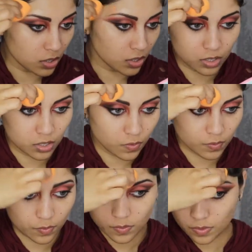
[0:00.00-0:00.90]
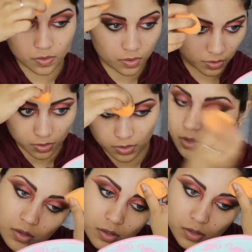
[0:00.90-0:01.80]
in Warm
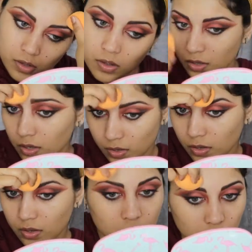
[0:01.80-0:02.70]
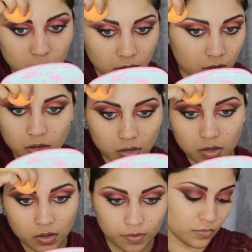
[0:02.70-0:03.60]
Beige and the
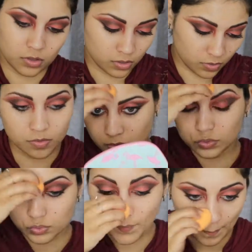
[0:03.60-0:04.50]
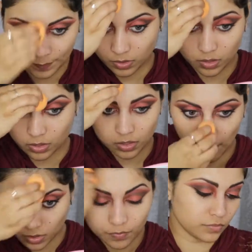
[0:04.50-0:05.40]
Becca Shimmering Liquid Skin
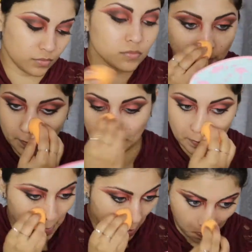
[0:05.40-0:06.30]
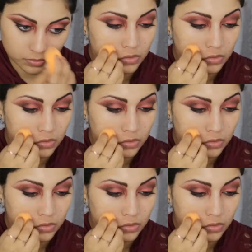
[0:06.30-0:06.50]
Perfector in Prosecco Pop.